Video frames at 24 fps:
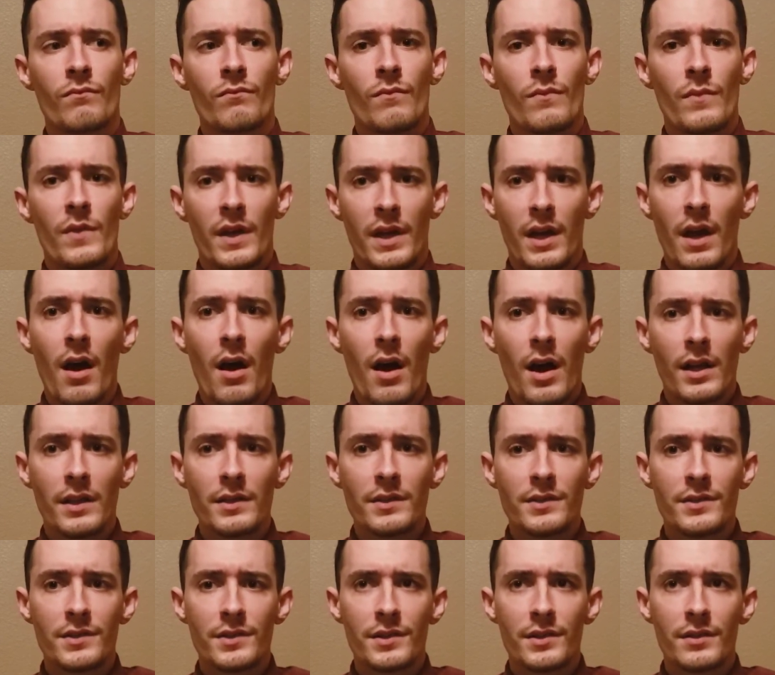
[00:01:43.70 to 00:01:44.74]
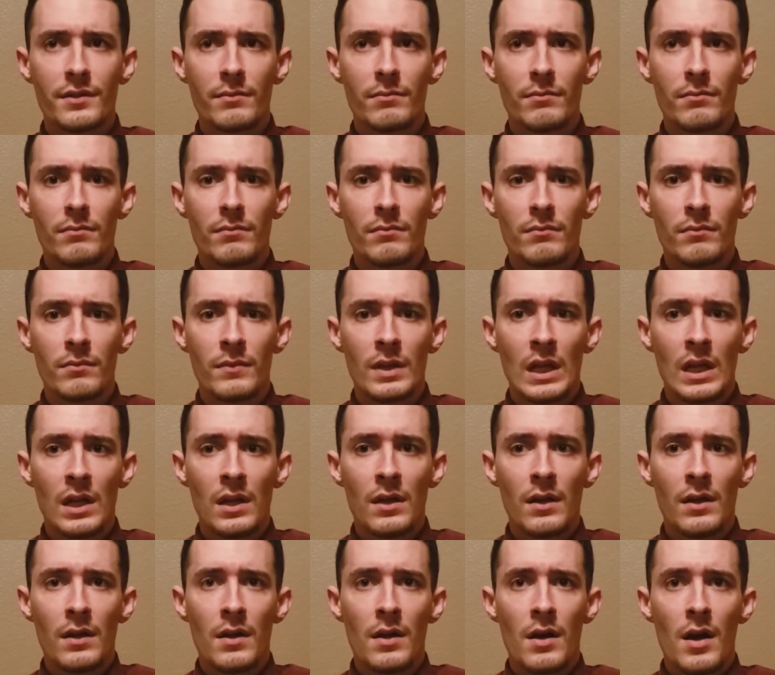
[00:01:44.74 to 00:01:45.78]
the costs
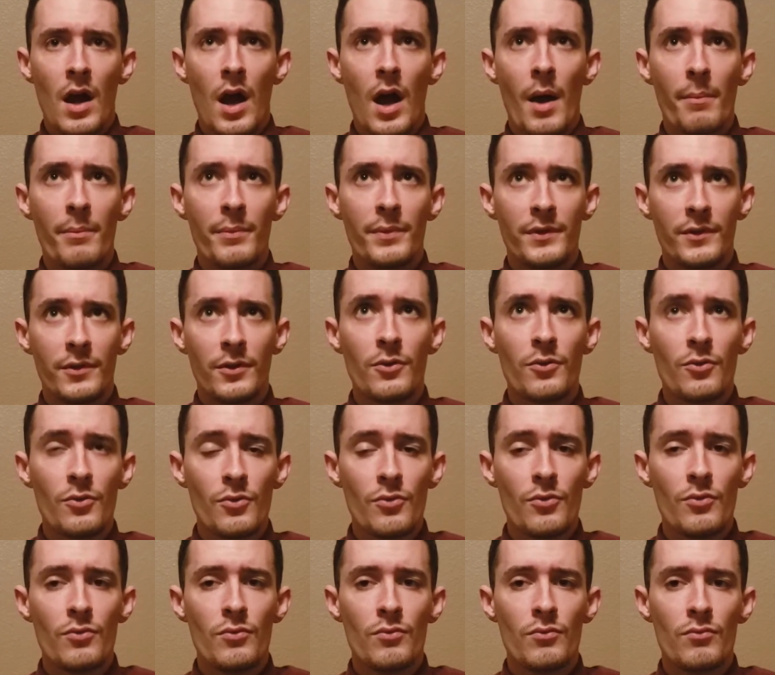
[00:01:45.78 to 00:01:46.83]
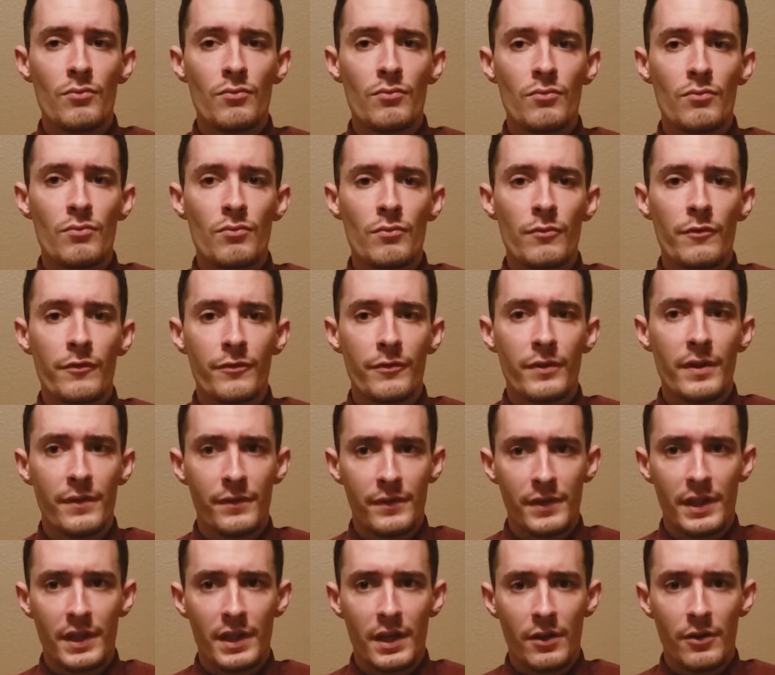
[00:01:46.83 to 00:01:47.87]
up to
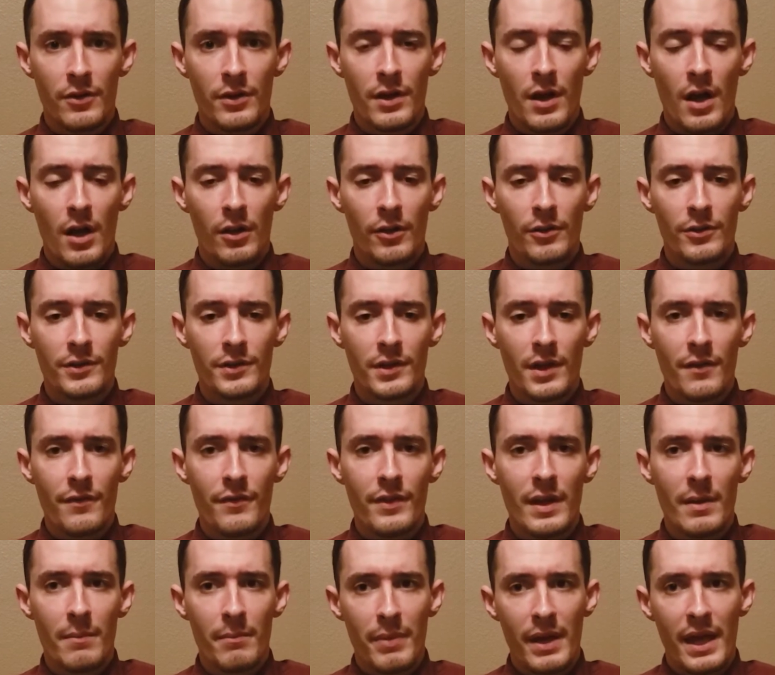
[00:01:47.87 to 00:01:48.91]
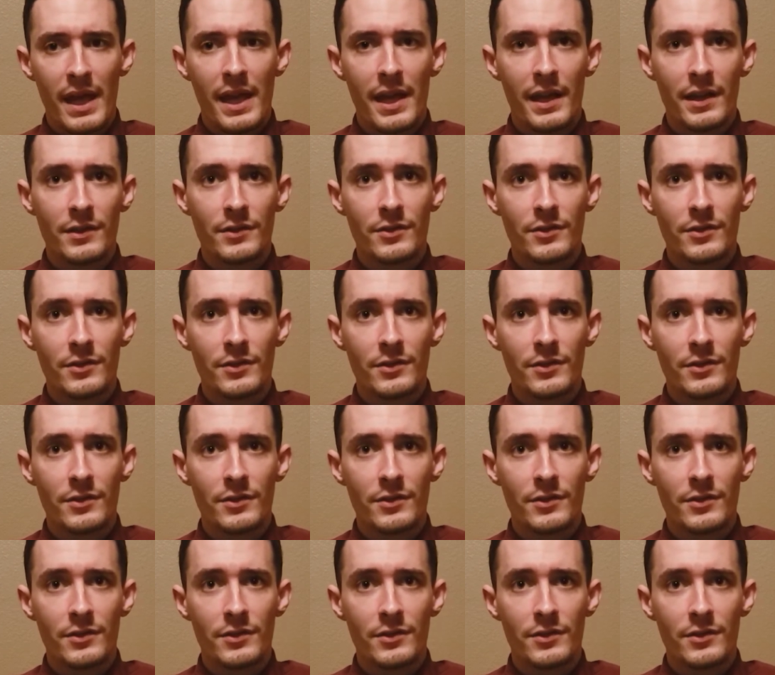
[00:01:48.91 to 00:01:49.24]
$1,500 of them paying.